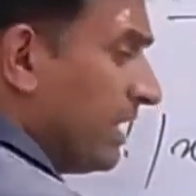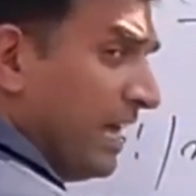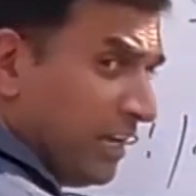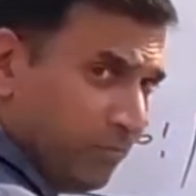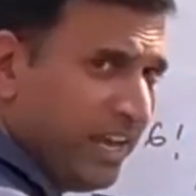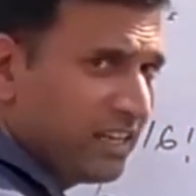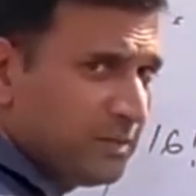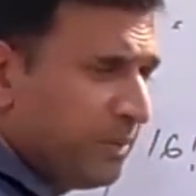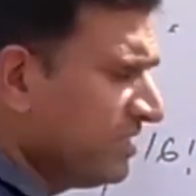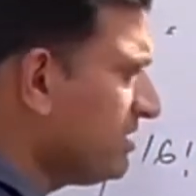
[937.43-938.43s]
can be
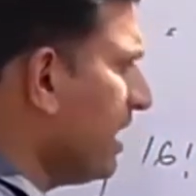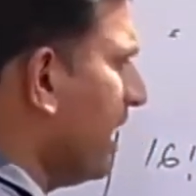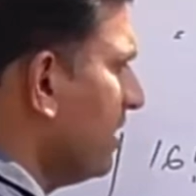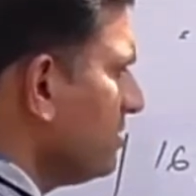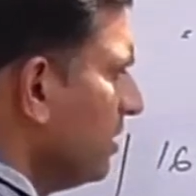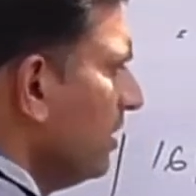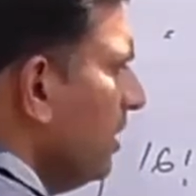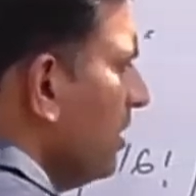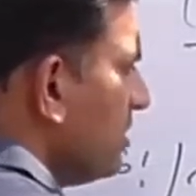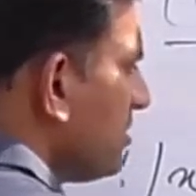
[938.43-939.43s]
expressed as
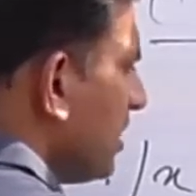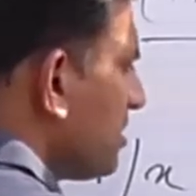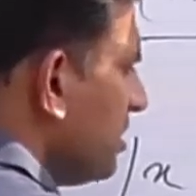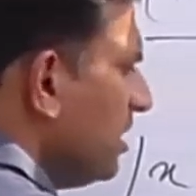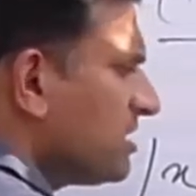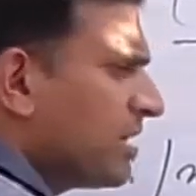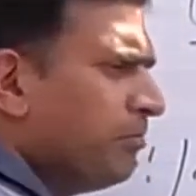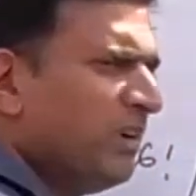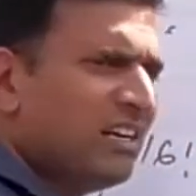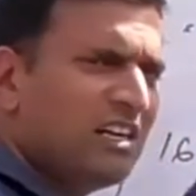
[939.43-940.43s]
16 is
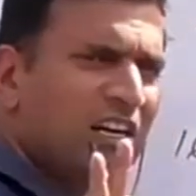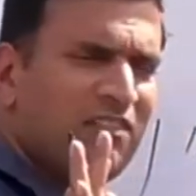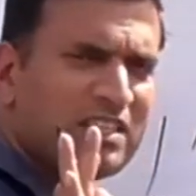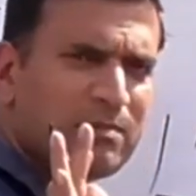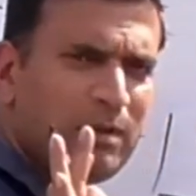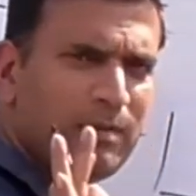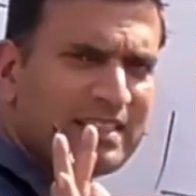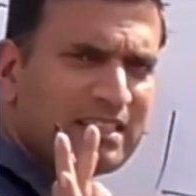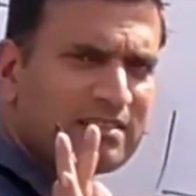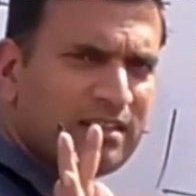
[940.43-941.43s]
completely divisible by
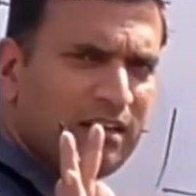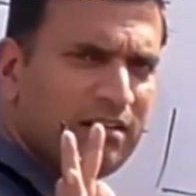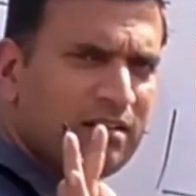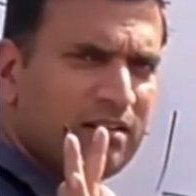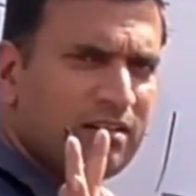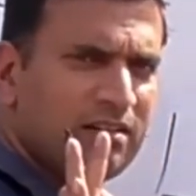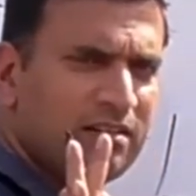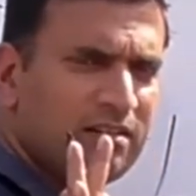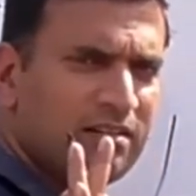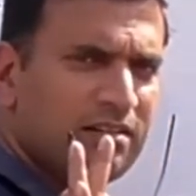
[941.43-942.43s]
16.
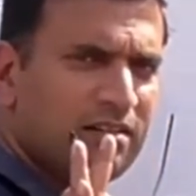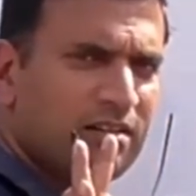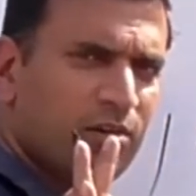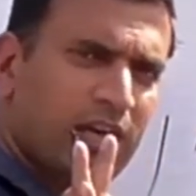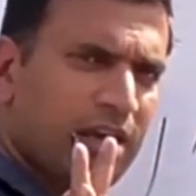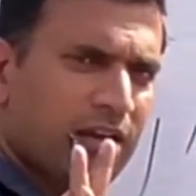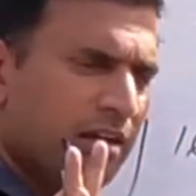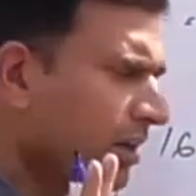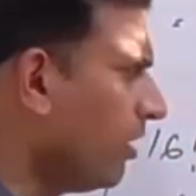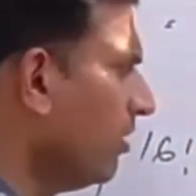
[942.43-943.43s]
Okay.
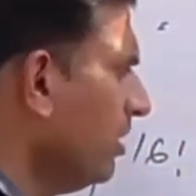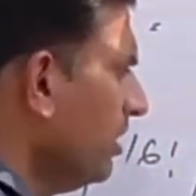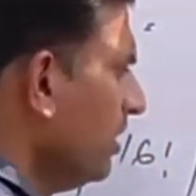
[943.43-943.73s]
Now